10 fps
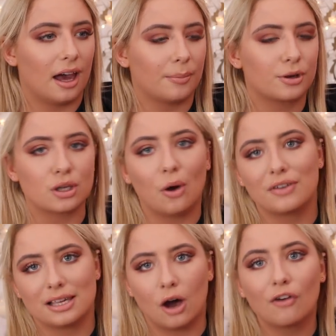because um,
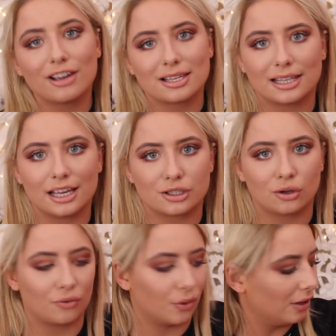obvi obviously it's
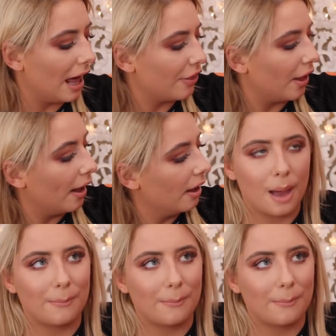not real leather